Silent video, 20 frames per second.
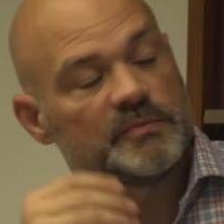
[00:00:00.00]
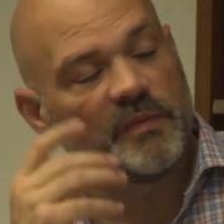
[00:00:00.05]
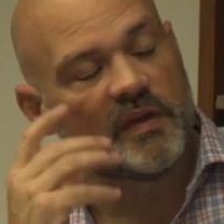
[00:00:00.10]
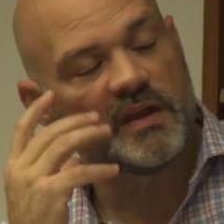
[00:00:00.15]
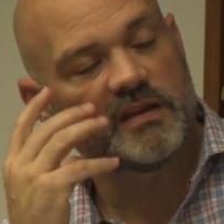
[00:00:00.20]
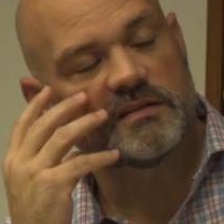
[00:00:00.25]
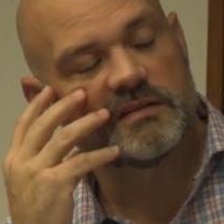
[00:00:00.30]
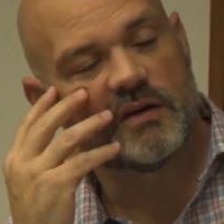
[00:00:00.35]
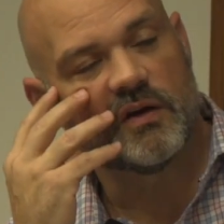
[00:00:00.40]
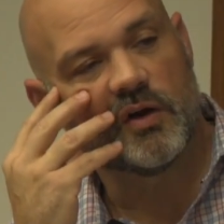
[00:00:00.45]

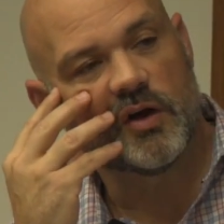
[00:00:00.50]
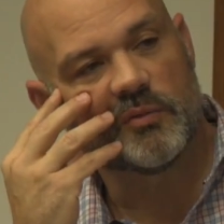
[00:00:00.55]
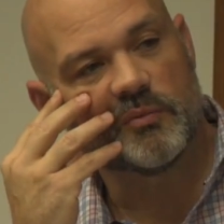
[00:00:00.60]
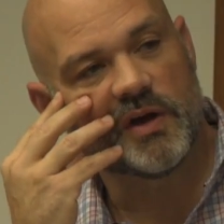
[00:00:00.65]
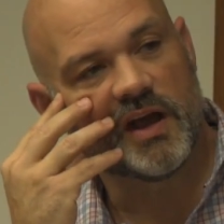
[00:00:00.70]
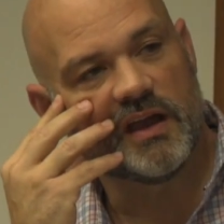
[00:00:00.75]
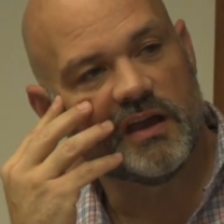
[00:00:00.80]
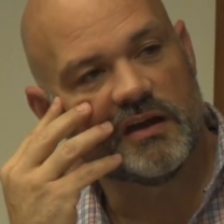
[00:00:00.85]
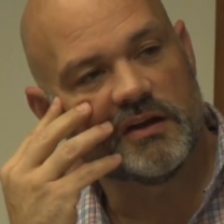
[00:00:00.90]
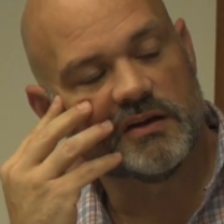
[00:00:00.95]
And so on
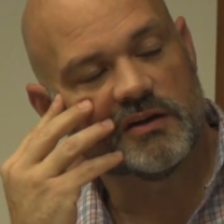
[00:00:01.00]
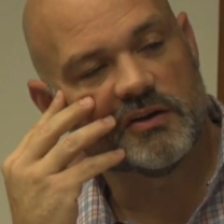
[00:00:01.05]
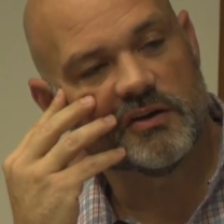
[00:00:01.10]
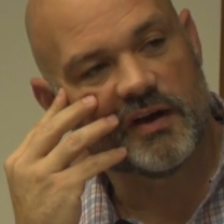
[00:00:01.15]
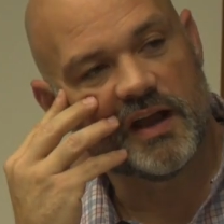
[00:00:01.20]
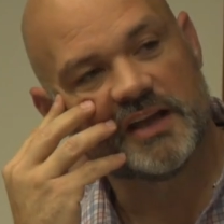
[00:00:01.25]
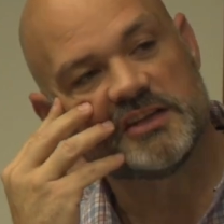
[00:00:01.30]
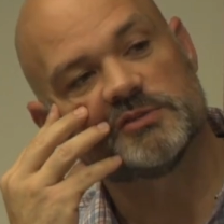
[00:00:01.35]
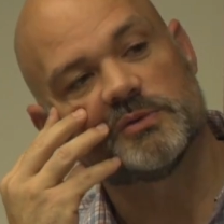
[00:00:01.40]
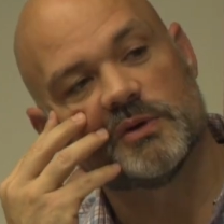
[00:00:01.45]
my
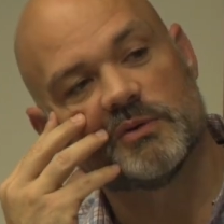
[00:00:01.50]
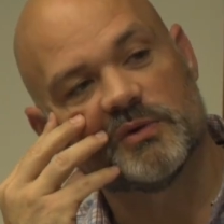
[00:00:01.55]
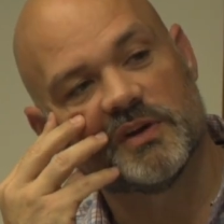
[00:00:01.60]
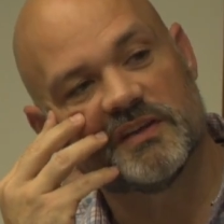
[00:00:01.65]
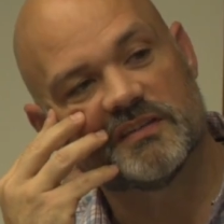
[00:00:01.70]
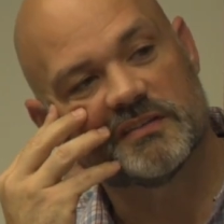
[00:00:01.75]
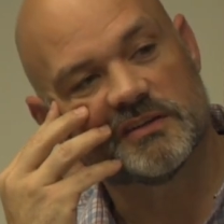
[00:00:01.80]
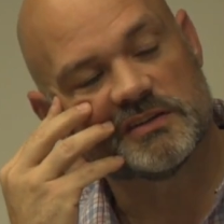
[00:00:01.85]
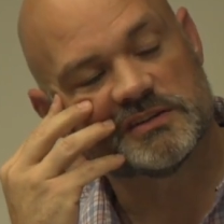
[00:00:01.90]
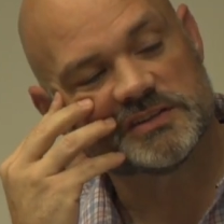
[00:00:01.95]
undergraduate
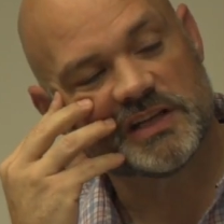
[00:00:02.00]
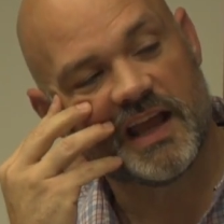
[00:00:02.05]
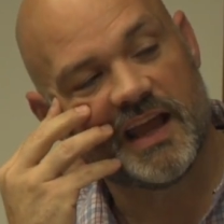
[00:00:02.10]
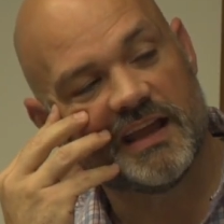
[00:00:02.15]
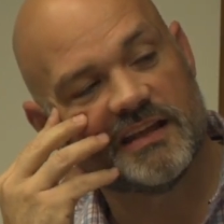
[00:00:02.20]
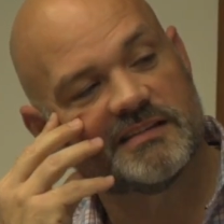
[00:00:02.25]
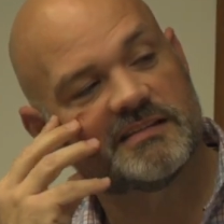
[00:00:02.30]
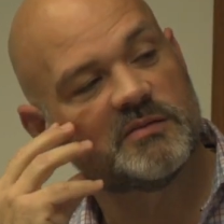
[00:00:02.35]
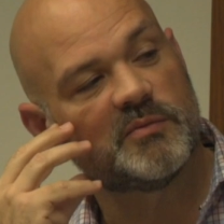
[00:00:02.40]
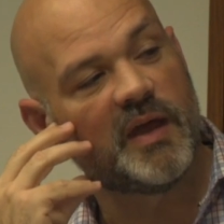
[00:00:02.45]
research, I
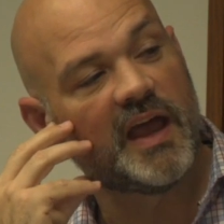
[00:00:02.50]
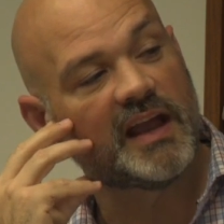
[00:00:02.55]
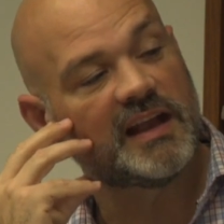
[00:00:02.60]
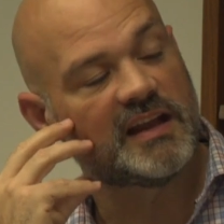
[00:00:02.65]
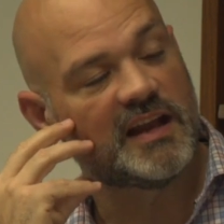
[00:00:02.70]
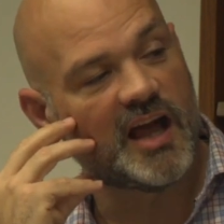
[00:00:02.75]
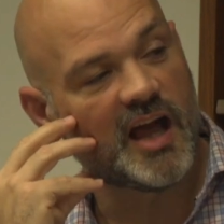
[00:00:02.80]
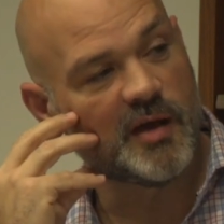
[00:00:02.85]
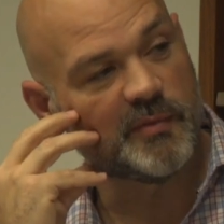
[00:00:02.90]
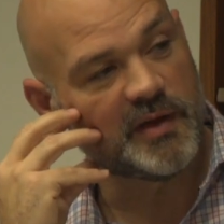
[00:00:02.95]
had some
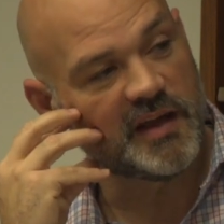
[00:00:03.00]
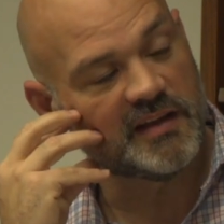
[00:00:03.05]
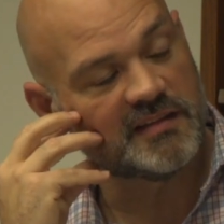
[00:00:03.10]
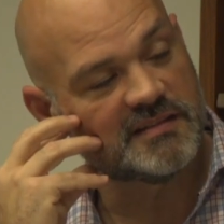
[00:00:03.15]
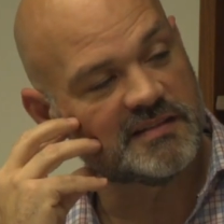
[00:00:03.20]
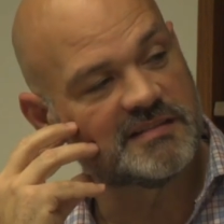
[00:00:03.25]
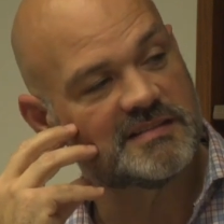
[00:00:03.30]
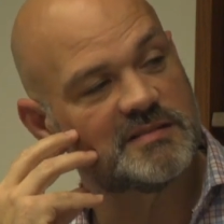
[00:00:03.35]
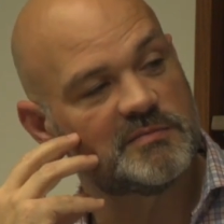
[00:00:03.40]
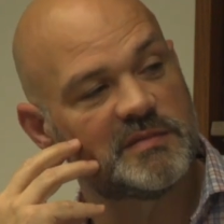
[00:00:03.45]

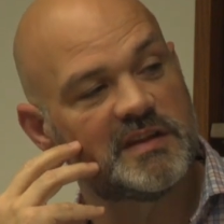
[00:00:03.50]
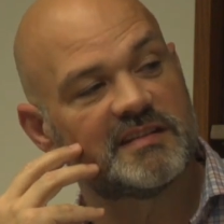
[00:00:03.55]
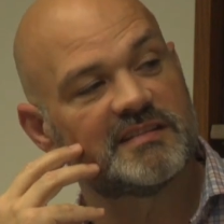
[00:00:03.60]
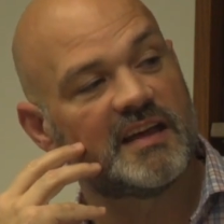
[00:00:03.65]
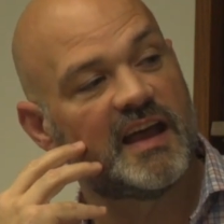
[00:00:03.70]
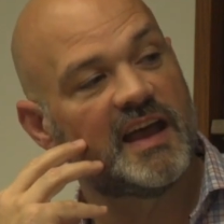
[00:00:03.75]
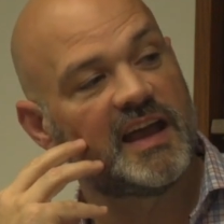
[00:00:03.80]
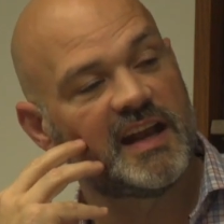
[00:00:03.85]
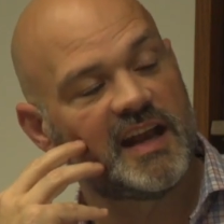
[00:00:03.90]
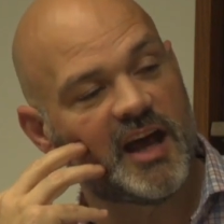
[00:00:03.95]
economics and some
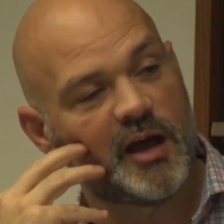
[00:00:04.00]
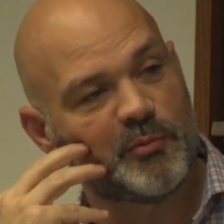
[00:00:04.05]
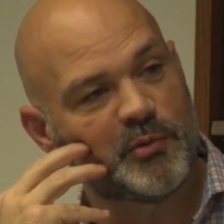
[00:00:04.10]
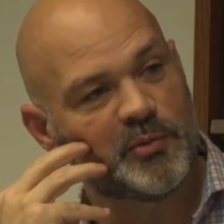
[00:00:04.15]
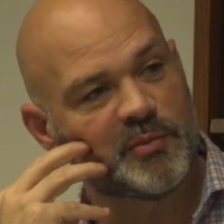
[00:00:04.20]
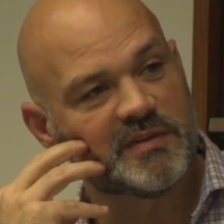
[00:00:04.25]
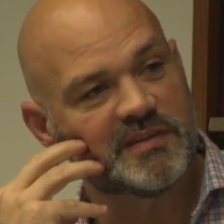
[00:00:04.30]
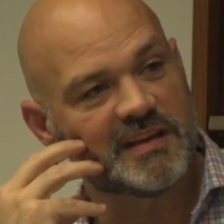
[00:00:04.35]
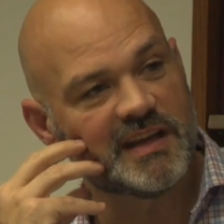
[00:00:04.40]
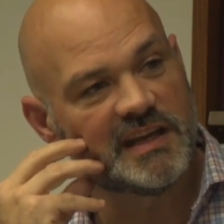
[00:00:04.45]
design
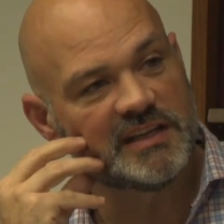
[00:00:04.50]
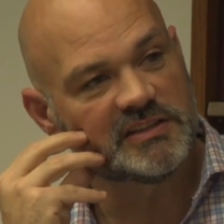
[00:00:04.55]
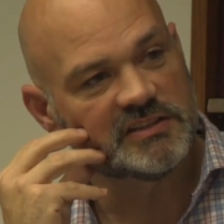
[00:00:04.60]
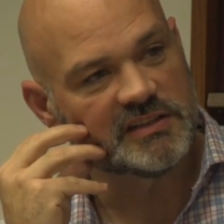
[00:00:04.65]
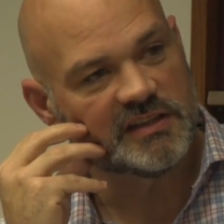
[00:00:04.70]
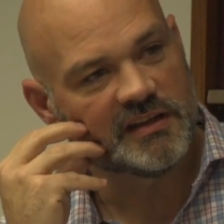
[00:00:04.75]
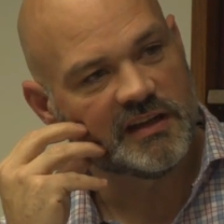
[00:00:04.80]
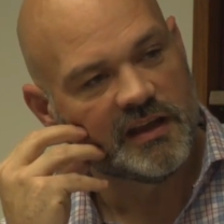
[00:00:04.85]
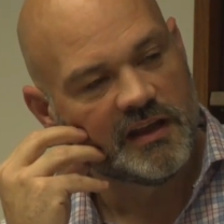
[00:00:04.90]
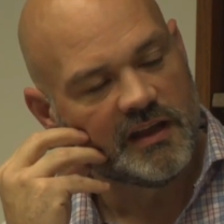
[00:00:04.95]

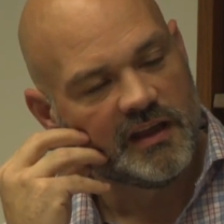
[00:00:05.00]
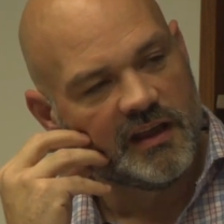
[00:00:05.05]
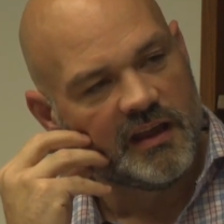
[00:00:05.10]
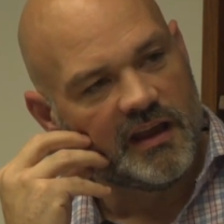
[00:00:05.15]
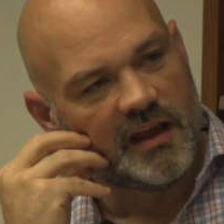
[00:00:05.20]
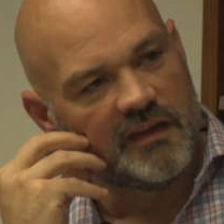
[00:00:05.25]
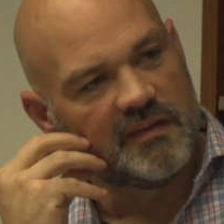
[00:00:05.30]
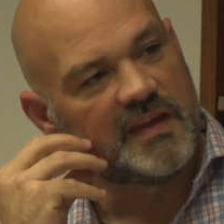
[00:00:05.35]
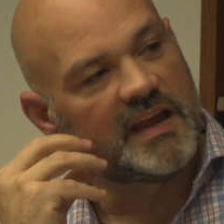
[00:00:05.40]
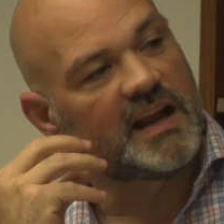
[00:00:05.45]
optimization,
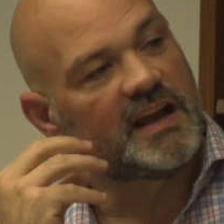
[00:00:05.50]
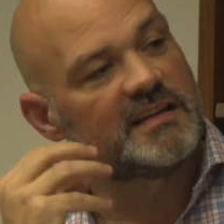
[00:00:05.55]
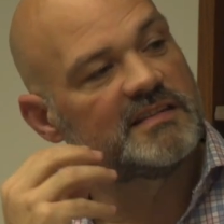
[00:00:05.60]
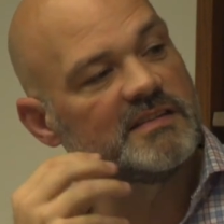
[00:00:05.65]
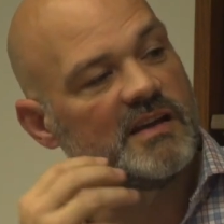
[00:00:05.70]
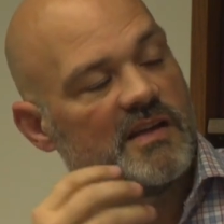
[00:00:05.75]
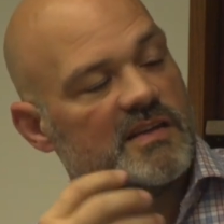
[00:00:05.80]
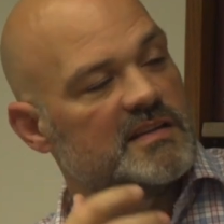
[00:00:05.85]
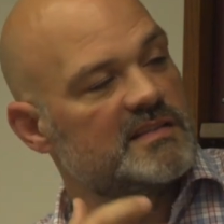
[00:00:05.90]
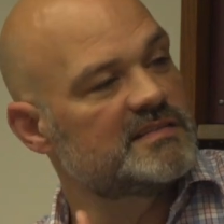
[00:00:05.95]
and then I
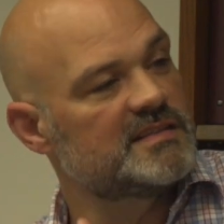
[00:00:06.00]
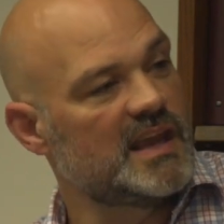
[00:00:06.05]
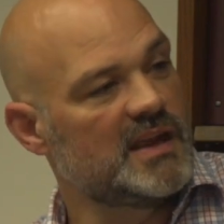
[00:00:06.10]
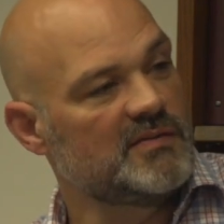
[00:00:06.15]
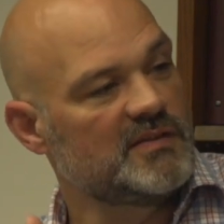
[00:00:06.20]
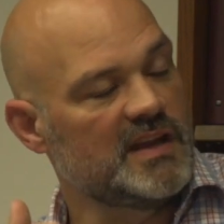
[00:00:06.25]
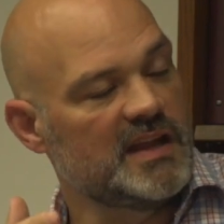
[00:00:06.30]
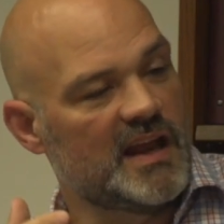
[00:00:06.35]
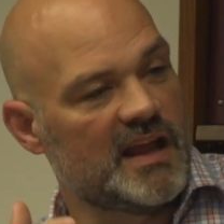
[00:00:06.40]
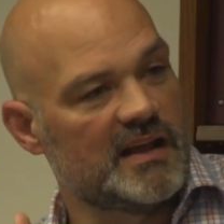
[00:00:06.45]
saw this
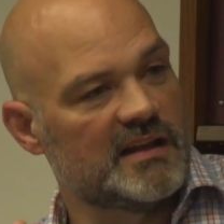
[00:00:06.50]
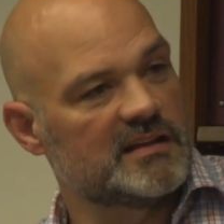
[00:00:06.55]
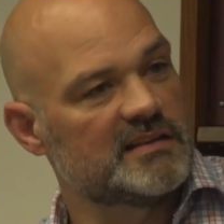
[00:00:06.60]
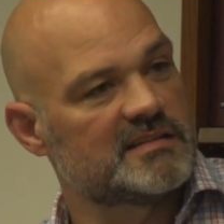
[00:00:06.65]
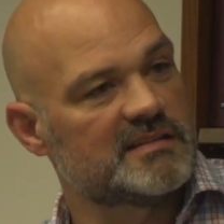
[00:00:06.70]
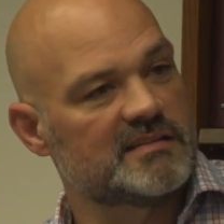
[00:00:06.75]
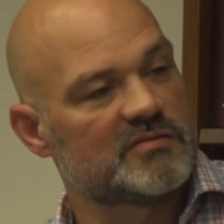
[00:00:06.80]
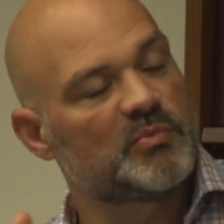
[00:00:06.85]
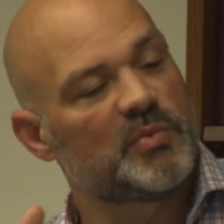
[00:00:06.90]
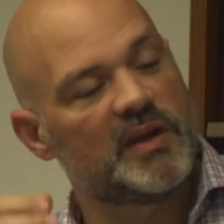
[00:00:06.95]
safety
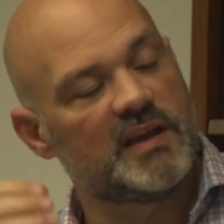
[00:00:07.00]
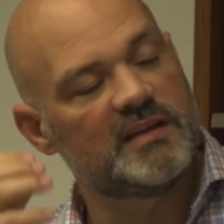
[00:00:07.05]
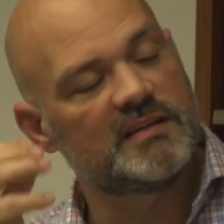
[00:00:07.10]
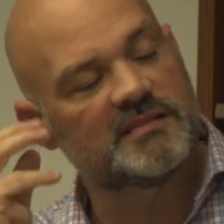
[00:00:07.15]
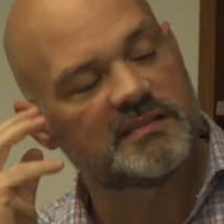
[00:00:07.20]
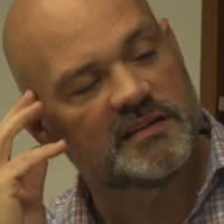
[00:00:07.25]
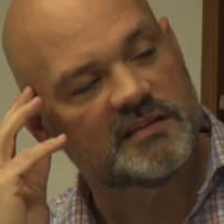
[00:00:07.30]
analysis piece.